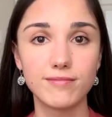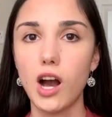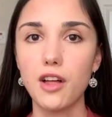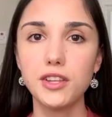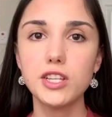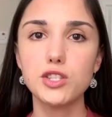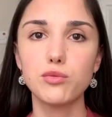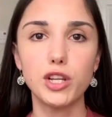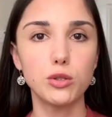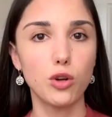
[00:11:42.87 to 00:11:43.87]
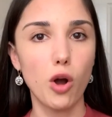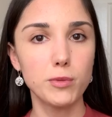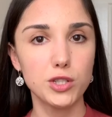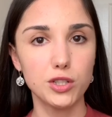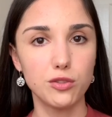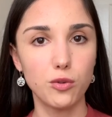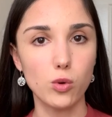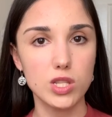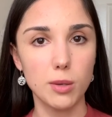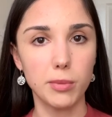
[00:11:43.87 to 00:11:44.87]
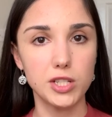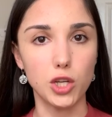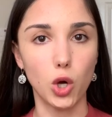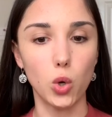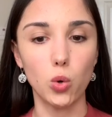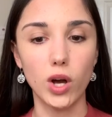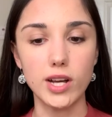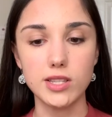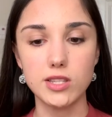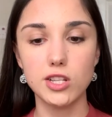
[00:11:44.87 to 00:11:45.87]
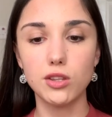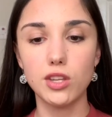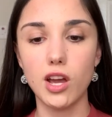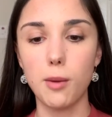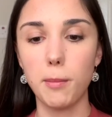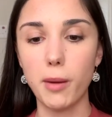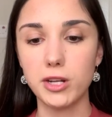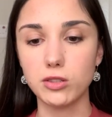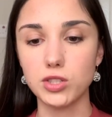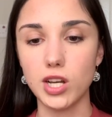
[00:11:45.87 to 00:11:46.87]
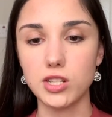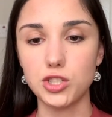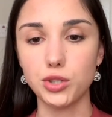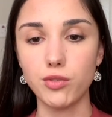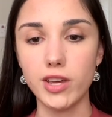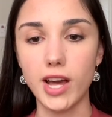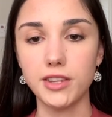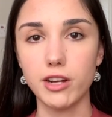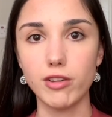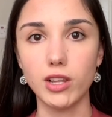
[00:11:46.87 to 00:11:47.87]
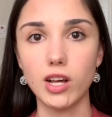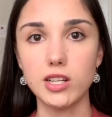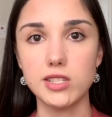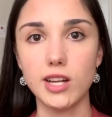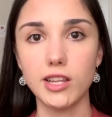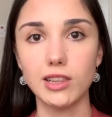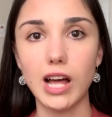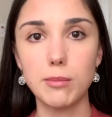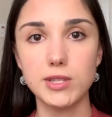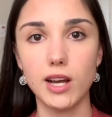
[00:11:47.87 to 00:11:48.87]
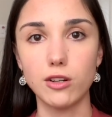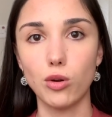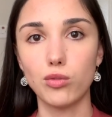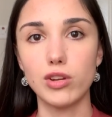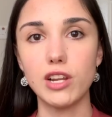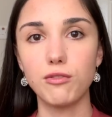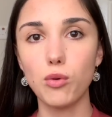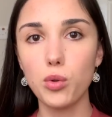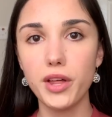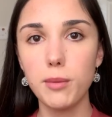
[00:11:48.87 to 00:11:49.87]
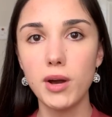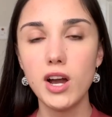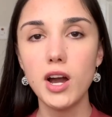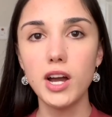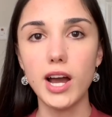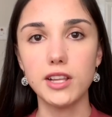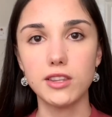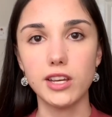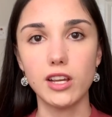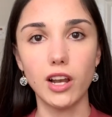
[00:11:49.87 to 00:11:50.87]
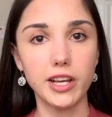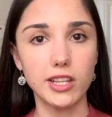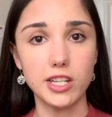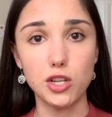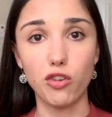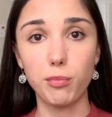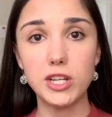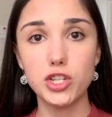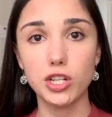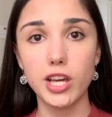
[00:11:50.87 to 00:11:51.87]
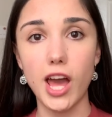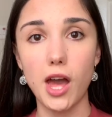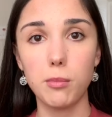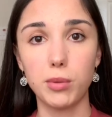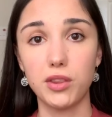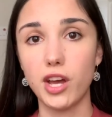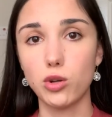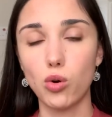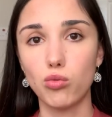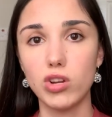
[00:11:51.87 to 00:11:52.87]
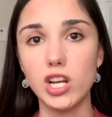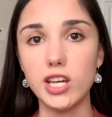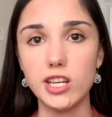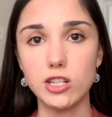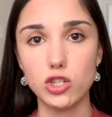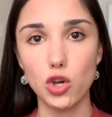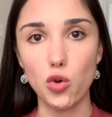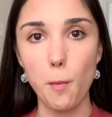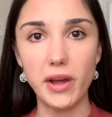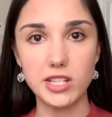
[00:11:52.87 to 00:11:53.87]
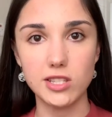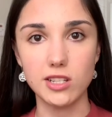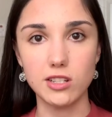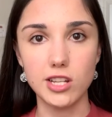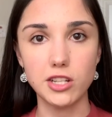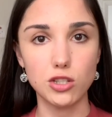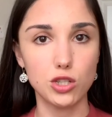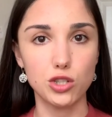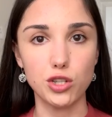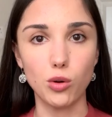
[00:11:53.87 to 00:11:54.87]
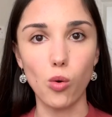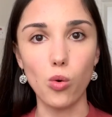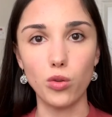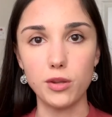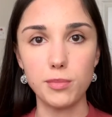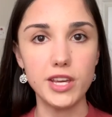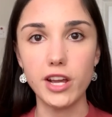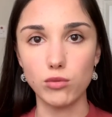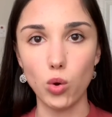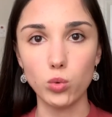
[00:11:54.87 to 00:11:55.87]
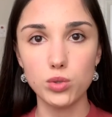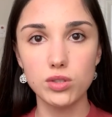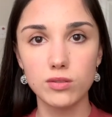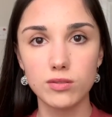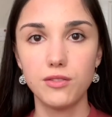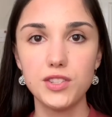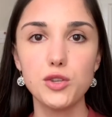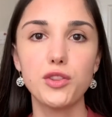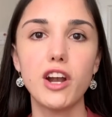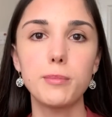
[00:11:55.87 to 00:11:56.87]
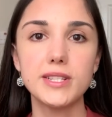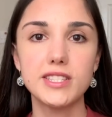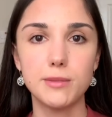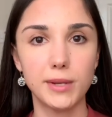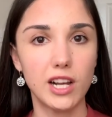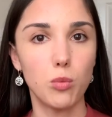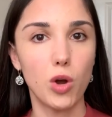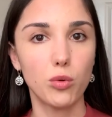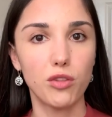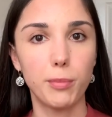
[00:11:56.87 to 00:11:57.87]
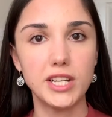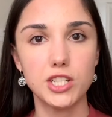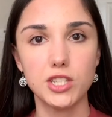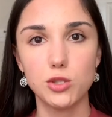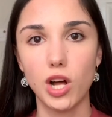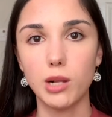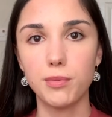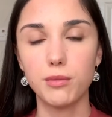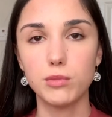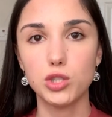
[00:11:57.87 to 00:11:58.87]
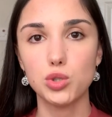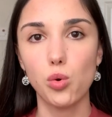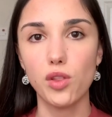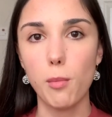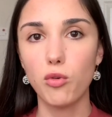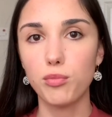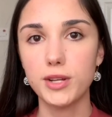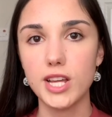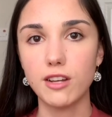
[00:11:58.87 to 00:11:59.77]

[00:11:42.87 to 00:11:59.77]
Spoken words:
I think it's a really good option for somebody who has done their biomedical science degree and they realize that labs are not really for them, and they like the idea of patient care, but they're not really into medicine, dentistry, or the PA roles. Physiotherapists typically work with patients to help them restore their movement and